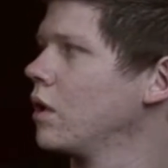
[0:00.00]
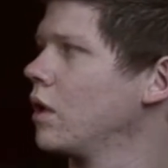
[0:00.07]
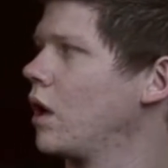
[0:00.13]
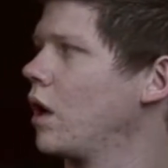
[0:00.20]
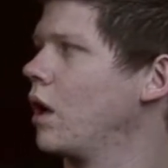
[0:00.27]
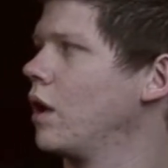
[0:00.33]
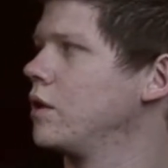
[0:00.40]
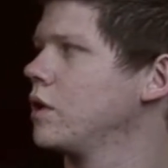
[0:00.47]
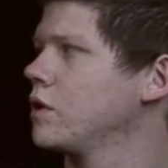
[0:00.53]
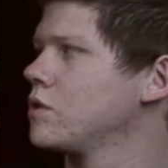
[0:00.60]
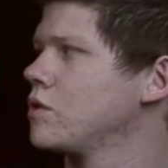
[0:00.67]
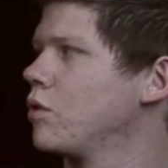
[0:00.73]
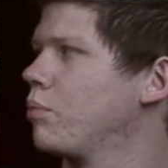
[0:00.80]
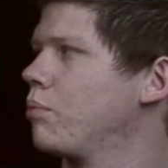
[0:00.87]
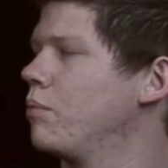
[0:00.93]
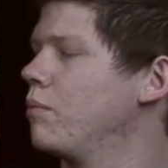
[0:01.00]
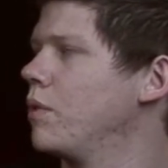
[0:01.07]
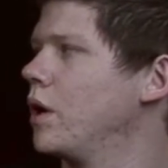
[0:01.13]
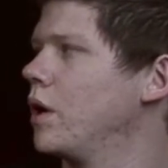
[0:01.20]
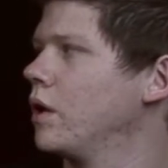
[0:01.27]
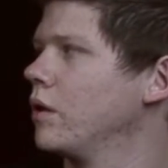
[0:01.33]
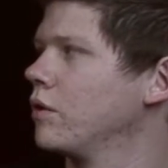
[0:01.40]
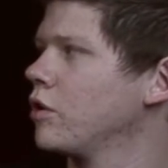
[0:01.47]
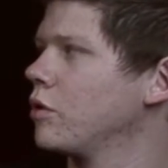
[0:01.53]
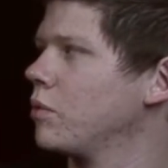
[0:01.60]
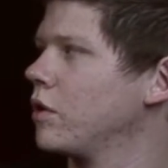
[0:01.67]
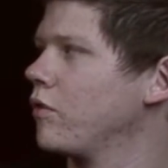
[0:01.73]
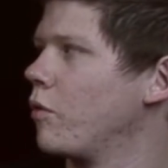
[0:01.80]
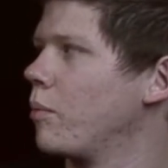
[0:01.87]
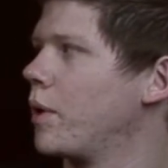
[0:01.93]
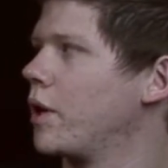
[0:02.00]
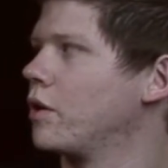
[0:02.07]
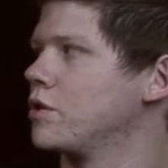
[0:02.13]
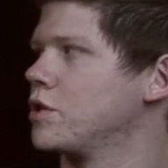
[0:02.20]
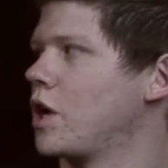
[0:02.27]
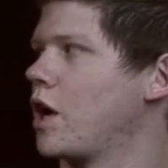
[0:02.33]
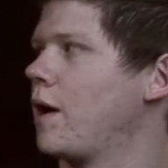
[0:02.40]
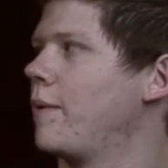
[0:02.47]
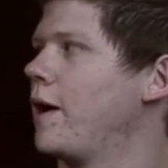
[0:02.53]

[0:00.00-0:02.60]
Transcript: It does do a little bit of a better job,